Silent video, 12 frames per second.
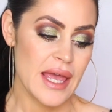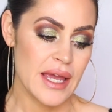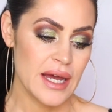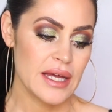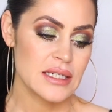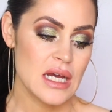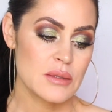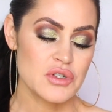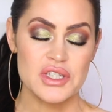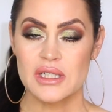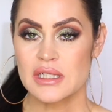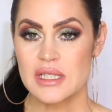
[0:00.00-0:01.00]
and I'm
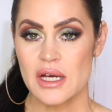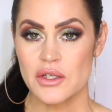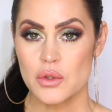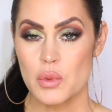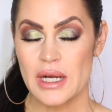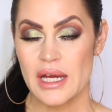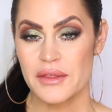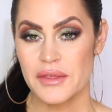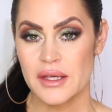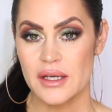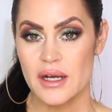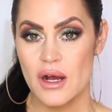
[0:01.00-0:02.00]
just going to tell you what I
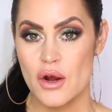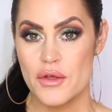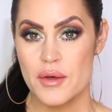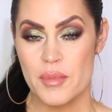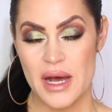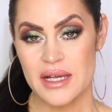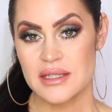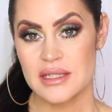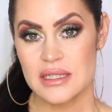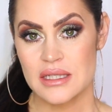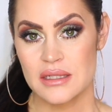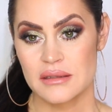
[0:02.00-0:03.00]
think are the
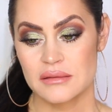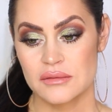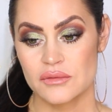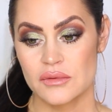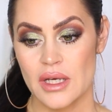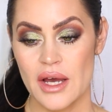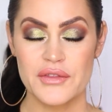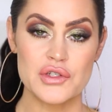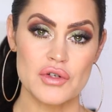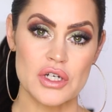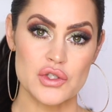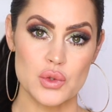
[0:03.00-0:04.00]
best at the
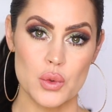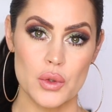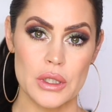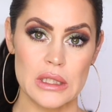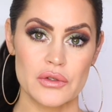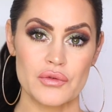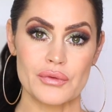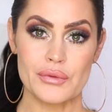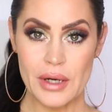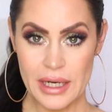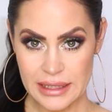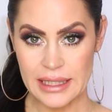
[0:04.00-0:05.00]
drugstore
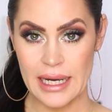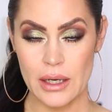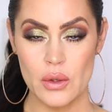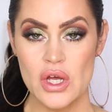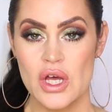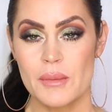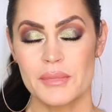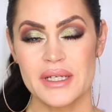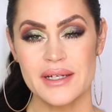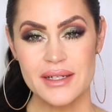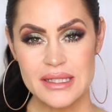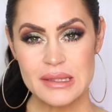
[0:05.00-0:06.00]
right now,
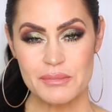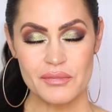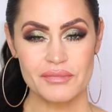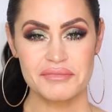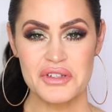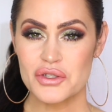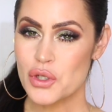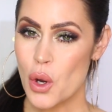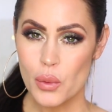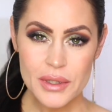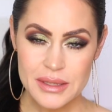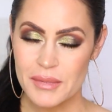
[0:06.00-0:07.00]
because there's
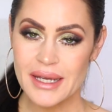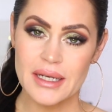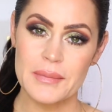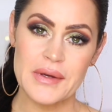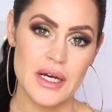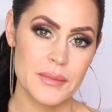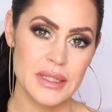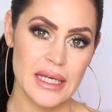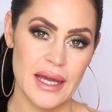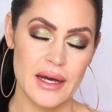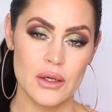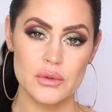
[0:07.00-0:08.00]
always makeup coming
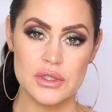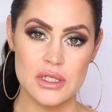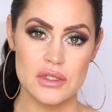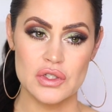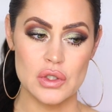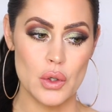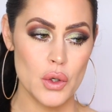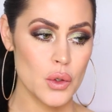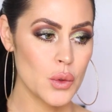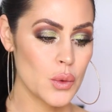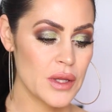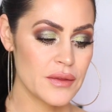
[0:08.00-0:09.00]
out,
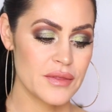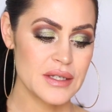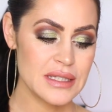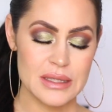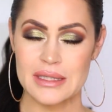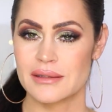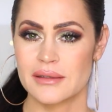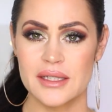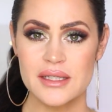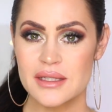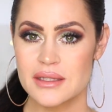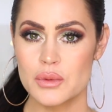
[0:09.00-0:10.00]
so this
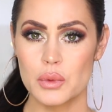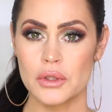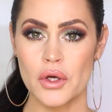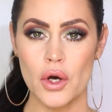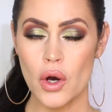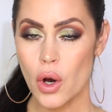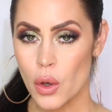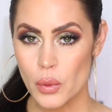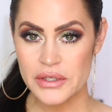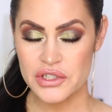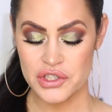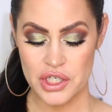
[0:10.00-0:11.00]
list will
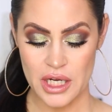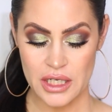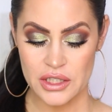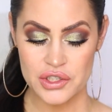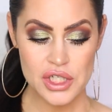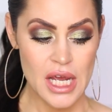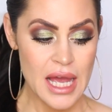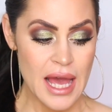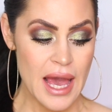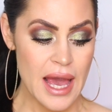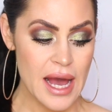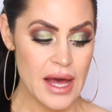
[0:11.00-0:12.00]
always change.
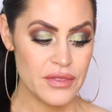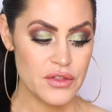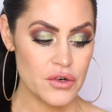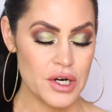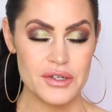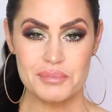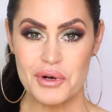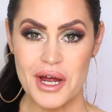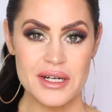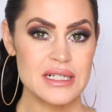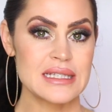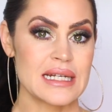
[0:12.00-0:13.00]
And there are
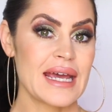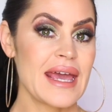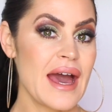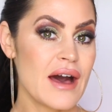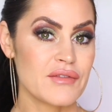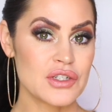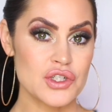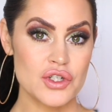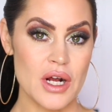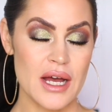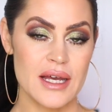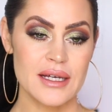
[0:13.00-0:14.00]
products that I haven't
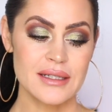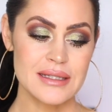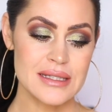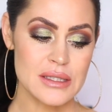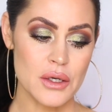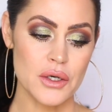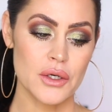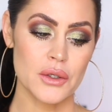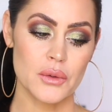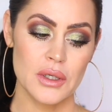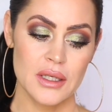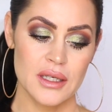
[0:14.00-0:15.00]
tried,
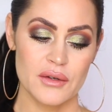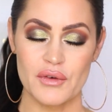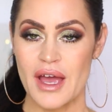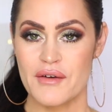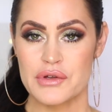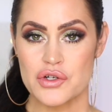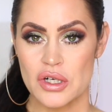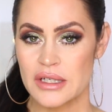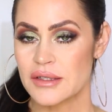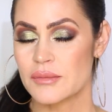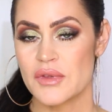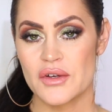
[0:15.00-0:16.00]
so if I haven't
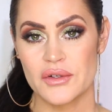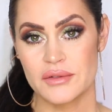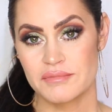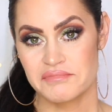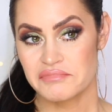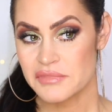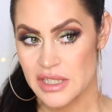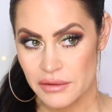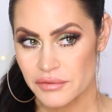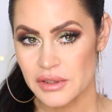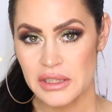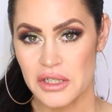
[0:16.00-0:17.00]
tried them, they're
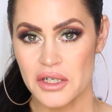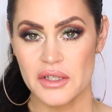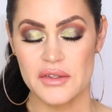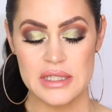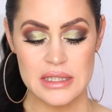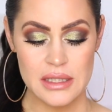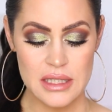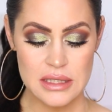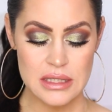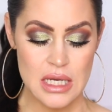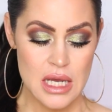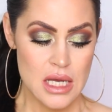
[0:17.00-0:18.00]
definitely not on this
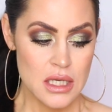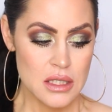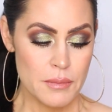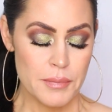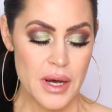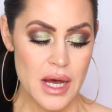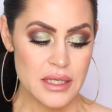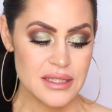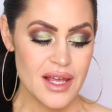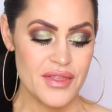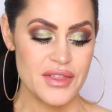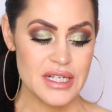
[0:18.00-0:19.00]
list. But
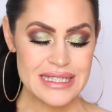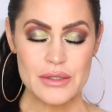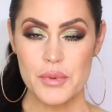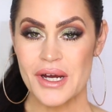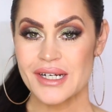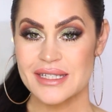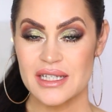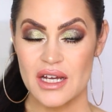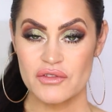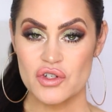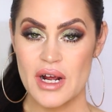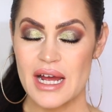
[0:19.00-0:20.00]
these are products that
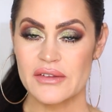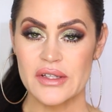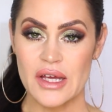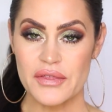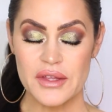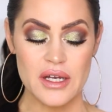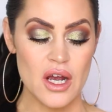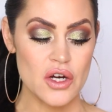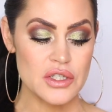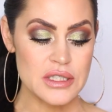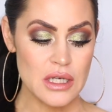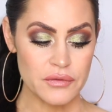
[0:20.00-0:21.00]
I've tried that I think
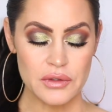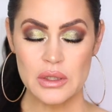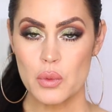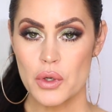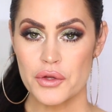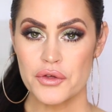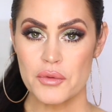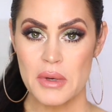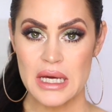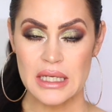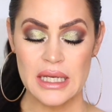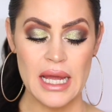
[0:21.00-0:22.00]
are definitely worth your
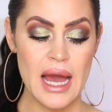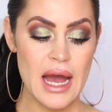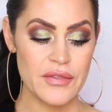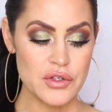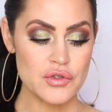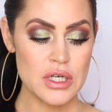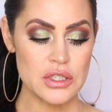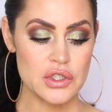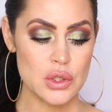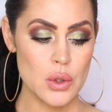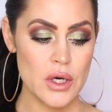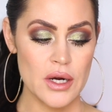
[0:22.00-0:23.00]
money at the
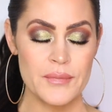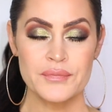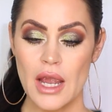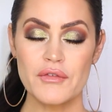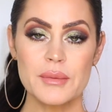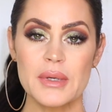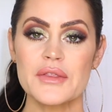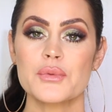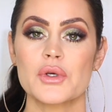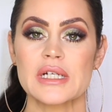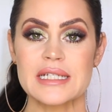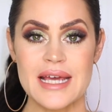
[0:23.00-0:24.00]
drugstore. Every month
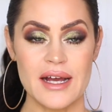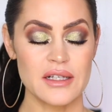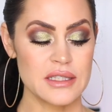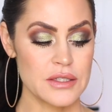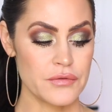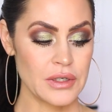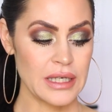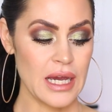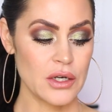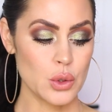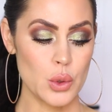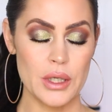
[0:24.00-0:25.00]
we're going to tackle a different
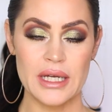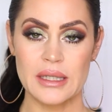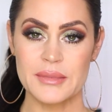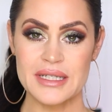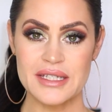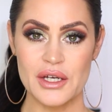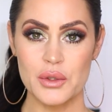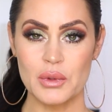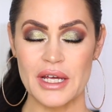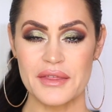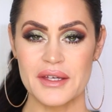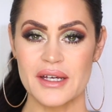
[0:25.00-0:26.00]
category, and I'm going to tell you
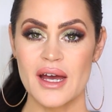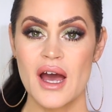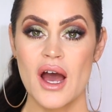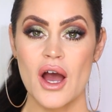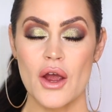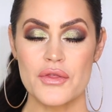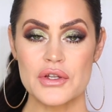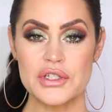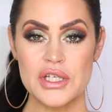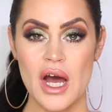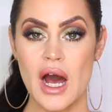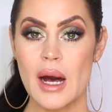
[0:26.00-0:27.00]
what I think are the
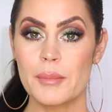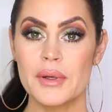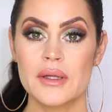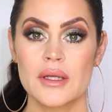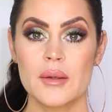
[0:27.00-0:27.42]
top